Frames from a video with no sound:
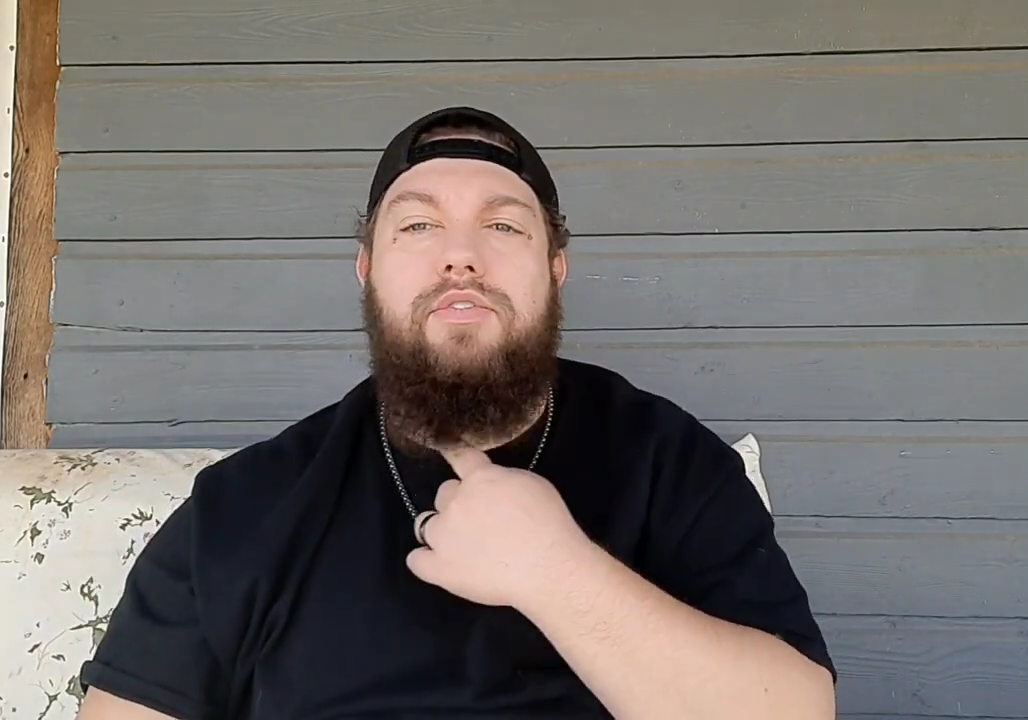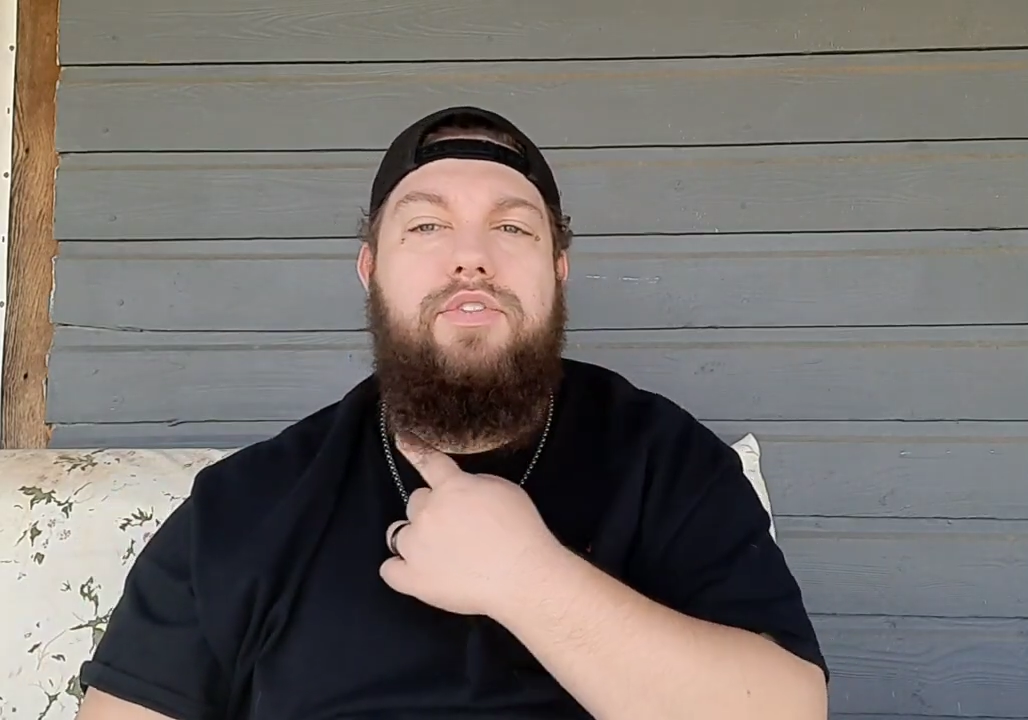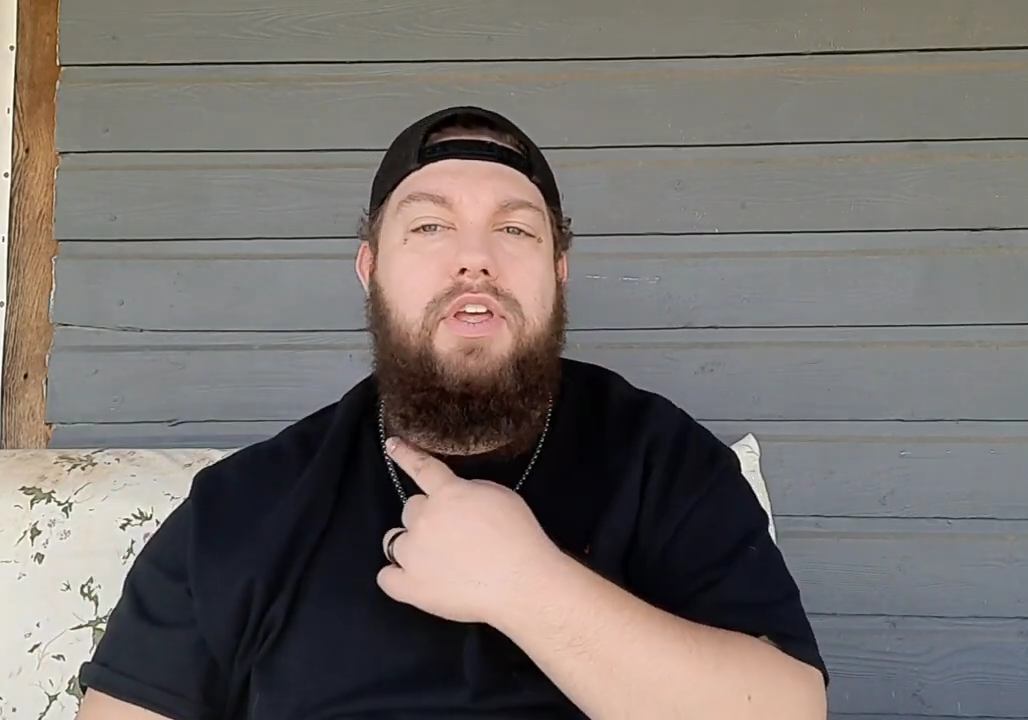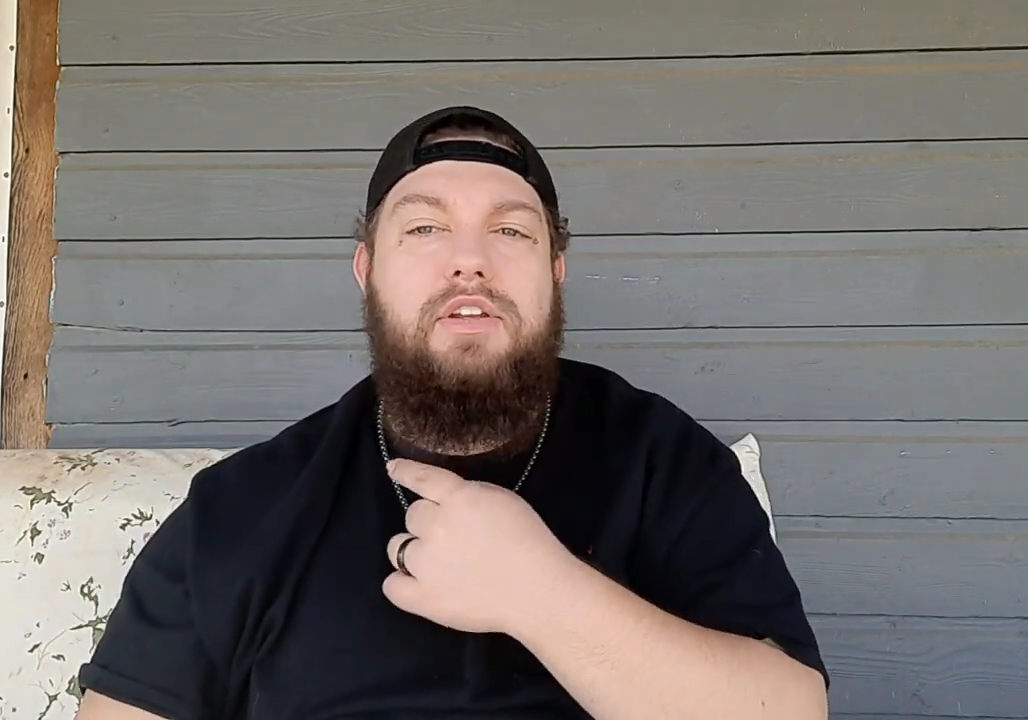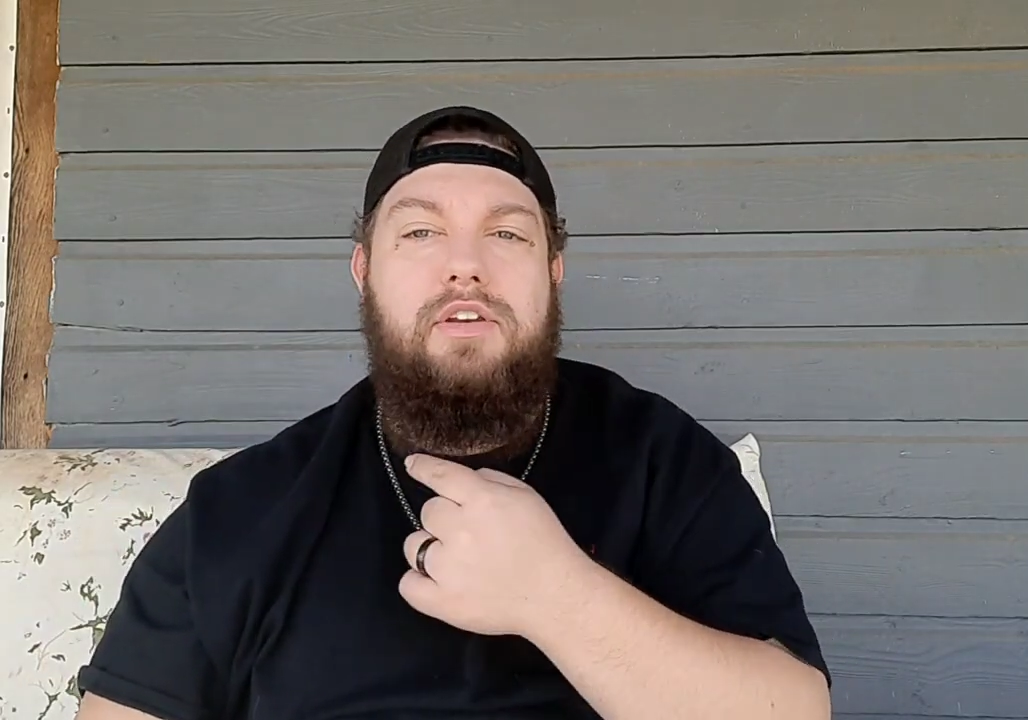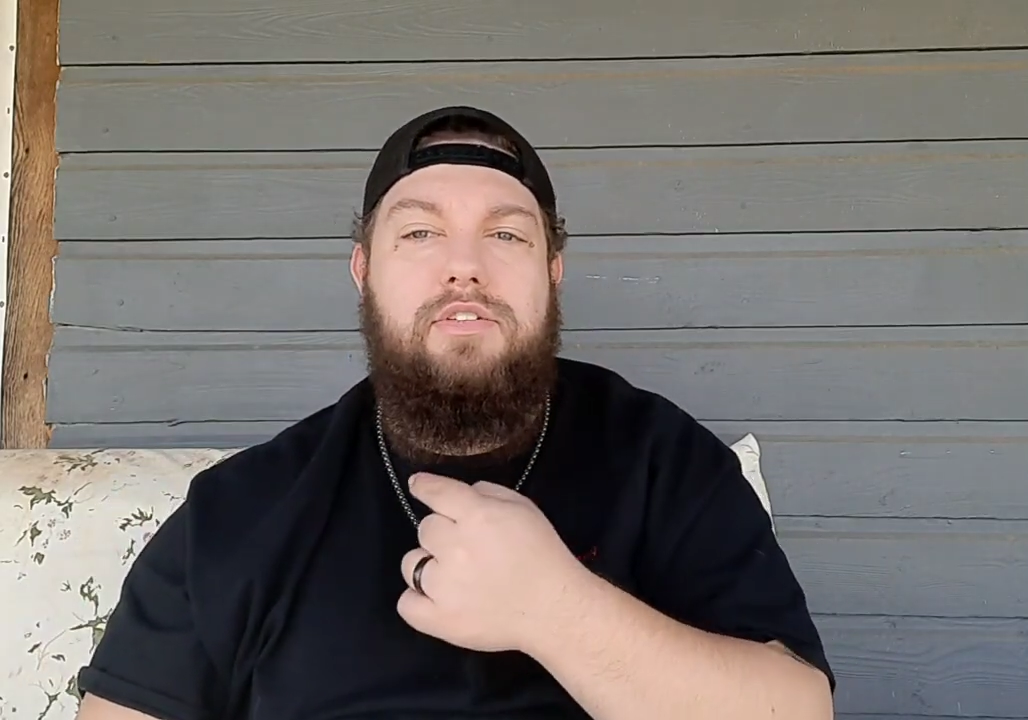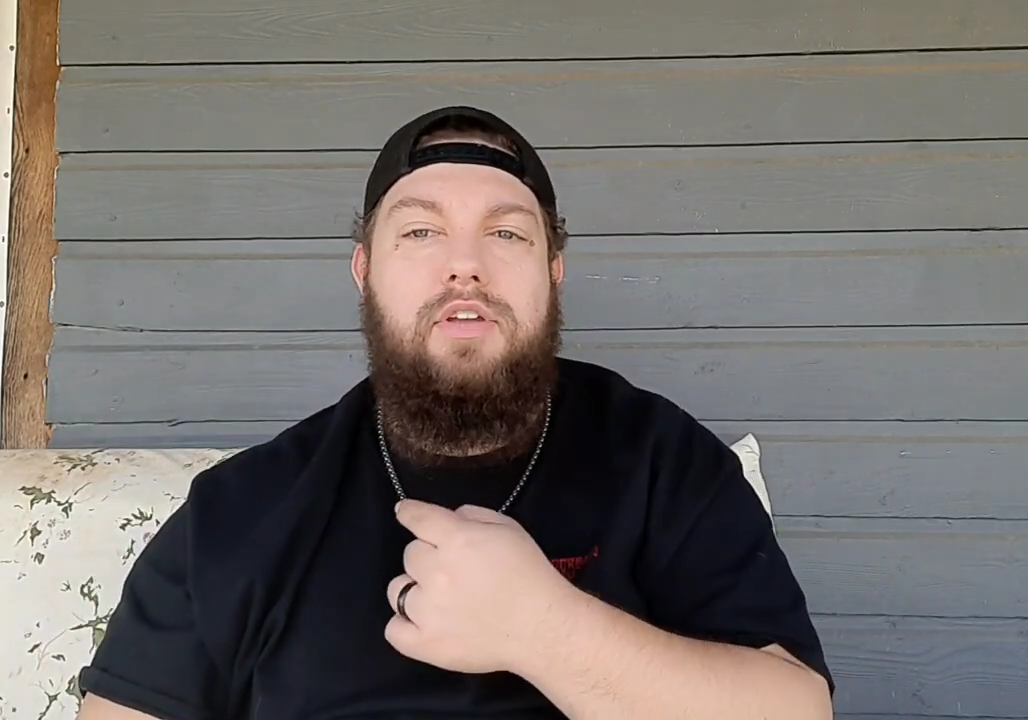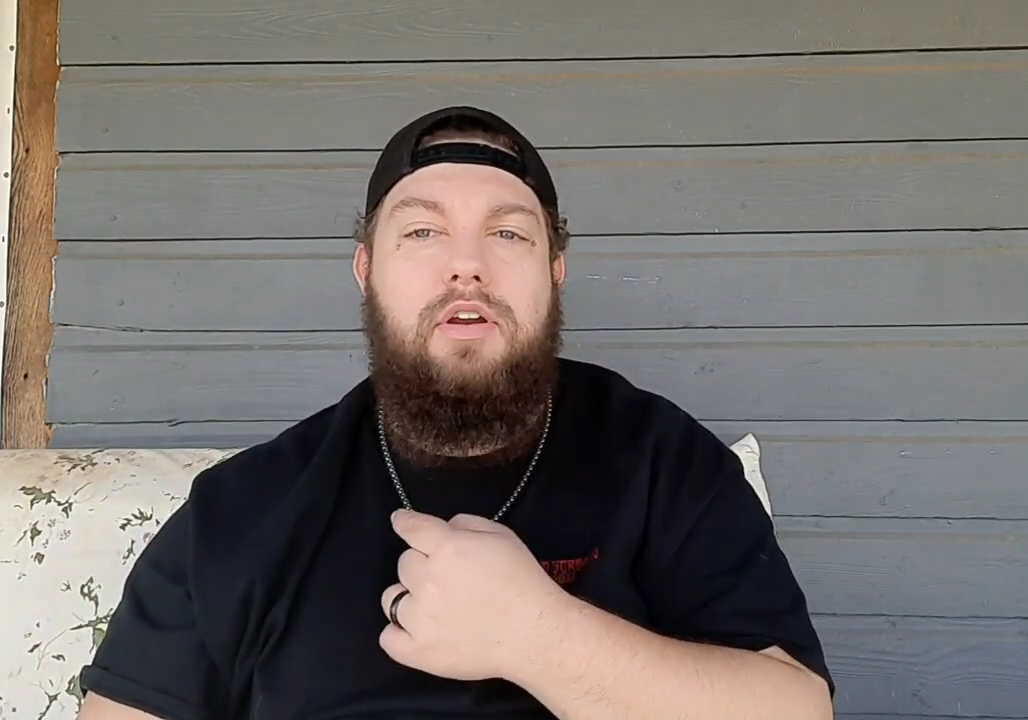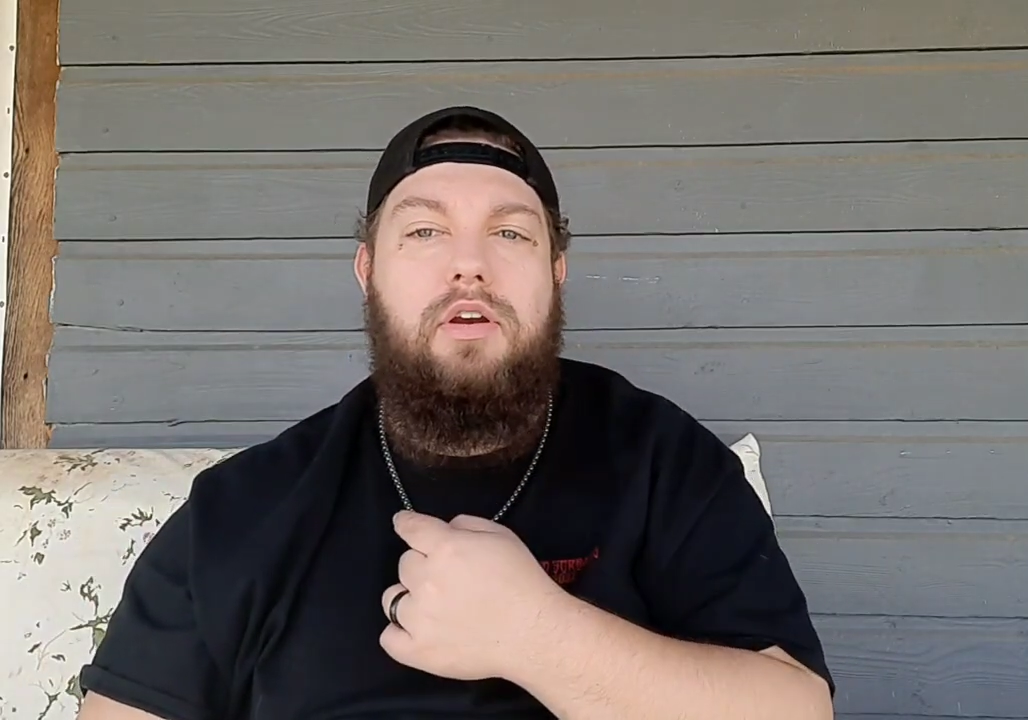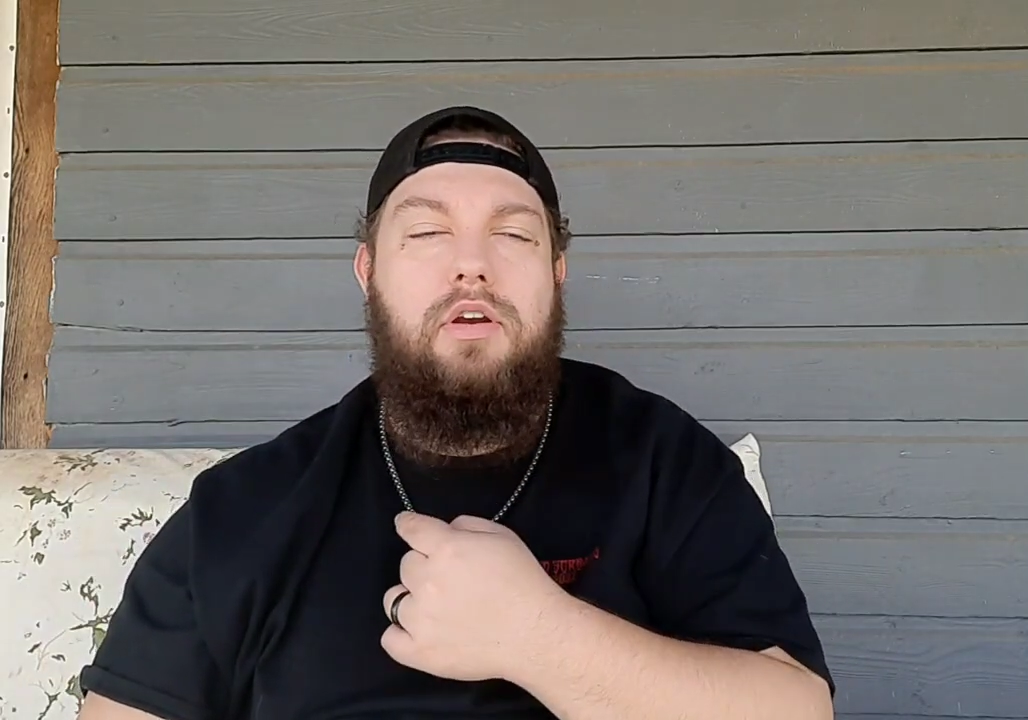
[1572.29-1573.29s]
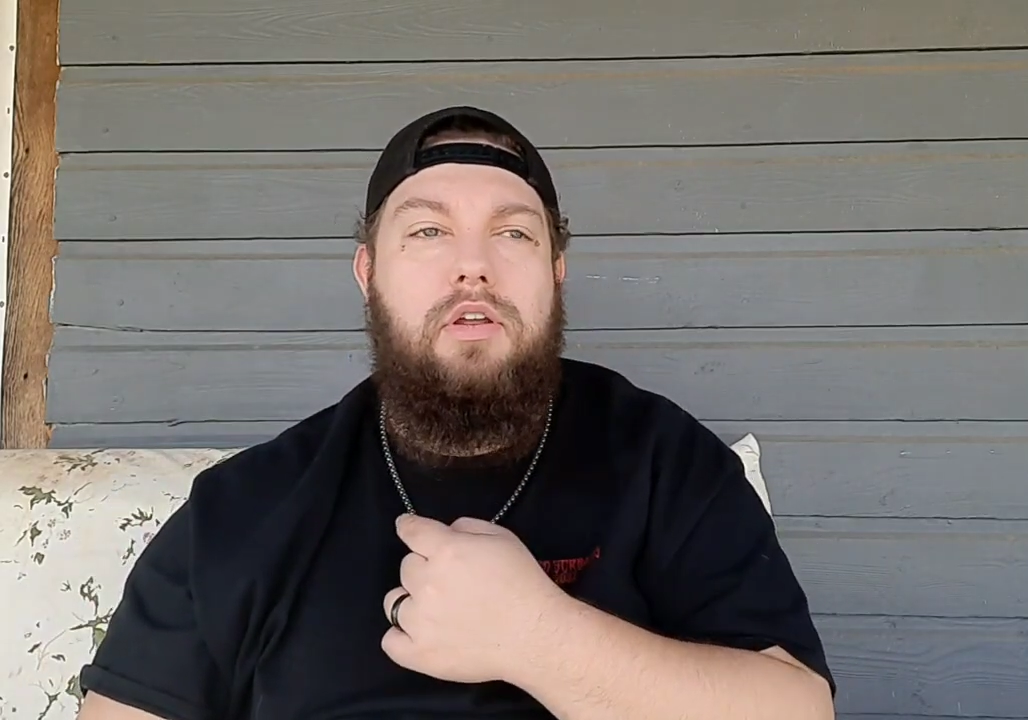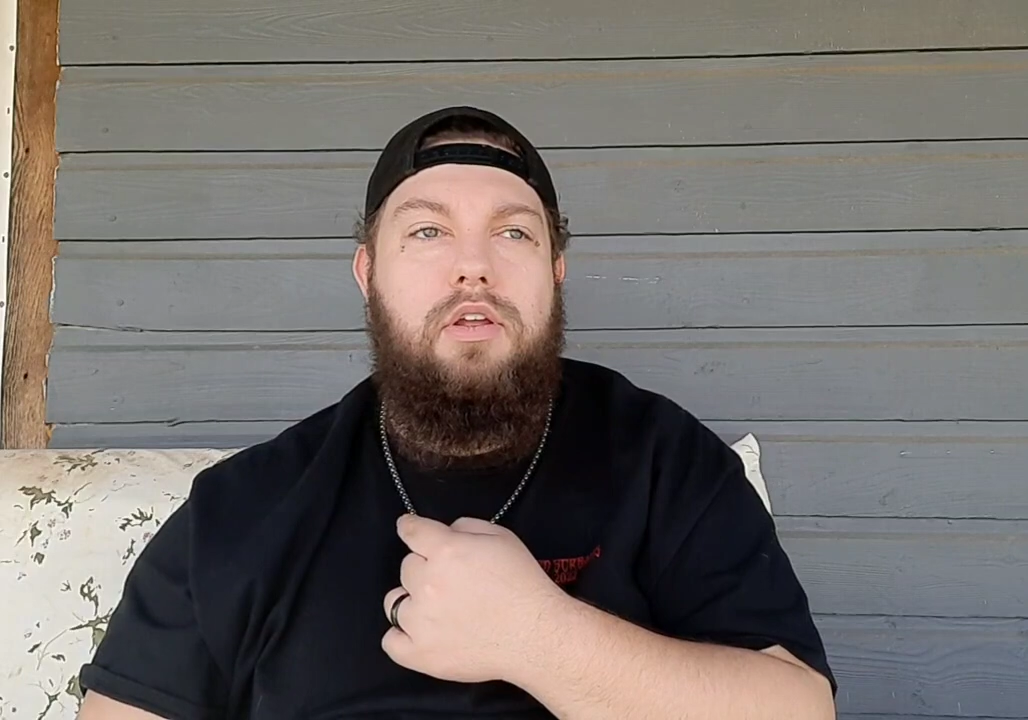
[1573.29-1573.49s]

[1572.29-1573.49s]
thickness here.